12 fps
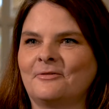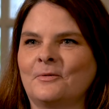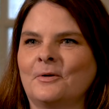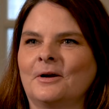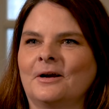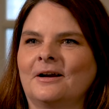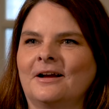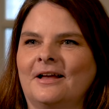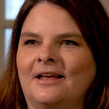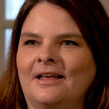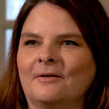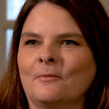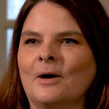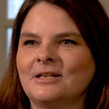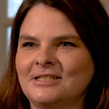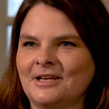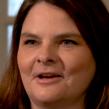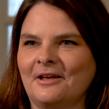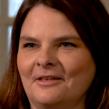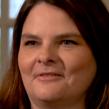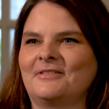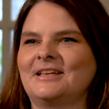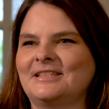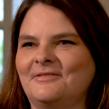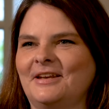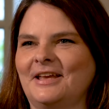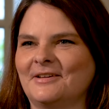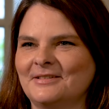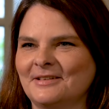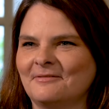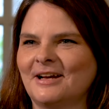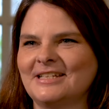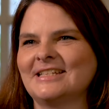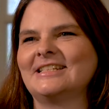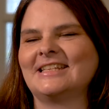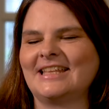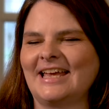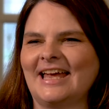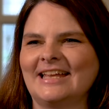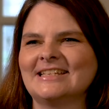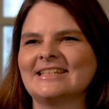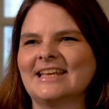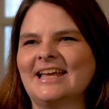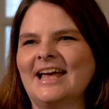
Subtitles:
for watching all of these videos and watching to the end.